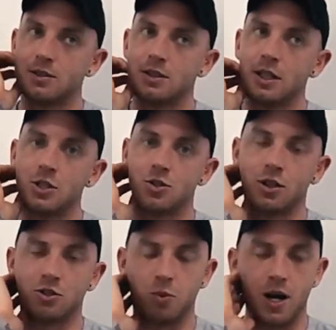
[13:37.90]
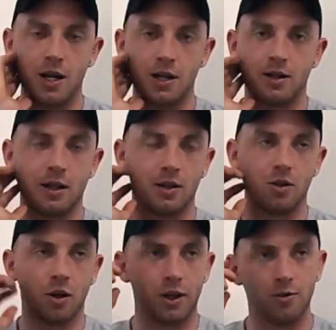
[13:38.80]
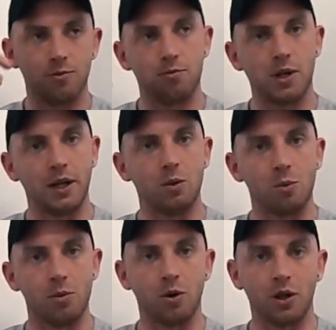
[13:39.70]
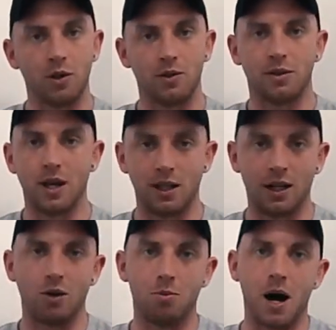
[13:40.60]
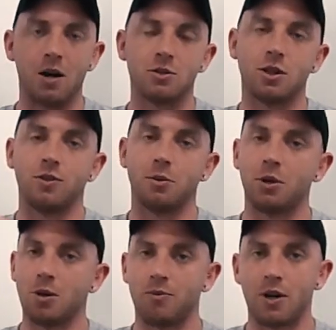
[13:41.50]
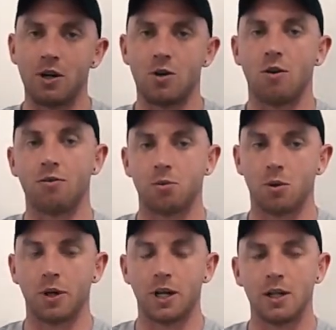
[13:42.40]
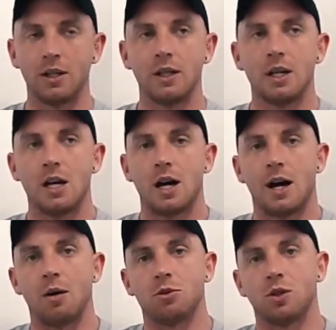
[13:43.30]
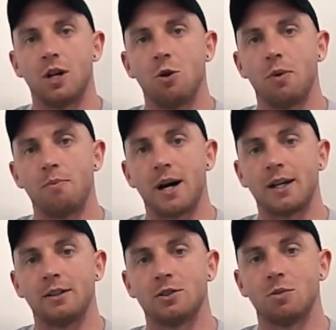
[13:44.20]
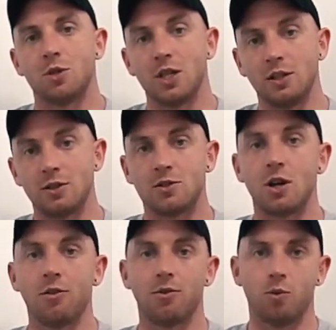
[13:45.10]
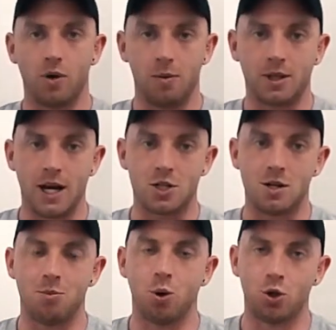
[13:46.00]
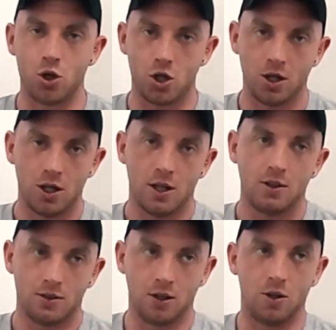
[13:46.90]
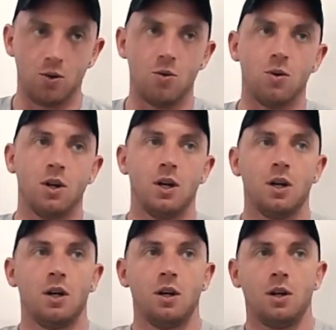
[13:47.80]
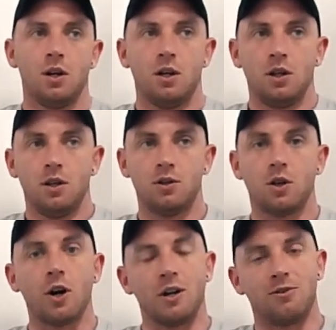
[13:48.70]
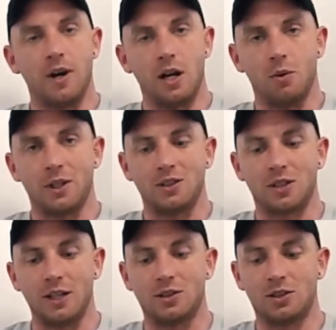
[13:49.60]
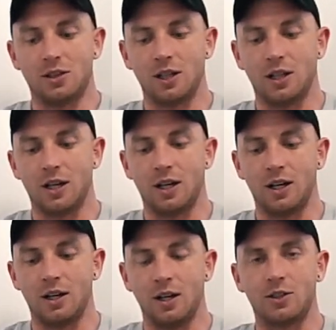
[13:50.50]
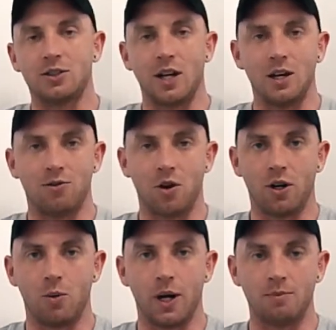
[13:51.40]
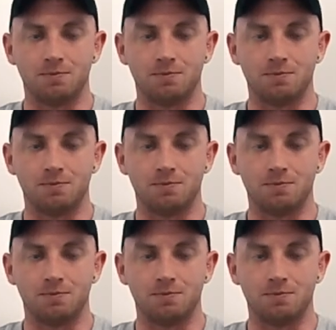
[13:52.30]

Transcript: injury as well, and it had kind of played with my mind, taking out a bar and stuff. I'd become very uncomfortable with it. So now we've been back into some machines and stuff, we're able to actually push to kind of failure with the sets in a safe kind of way.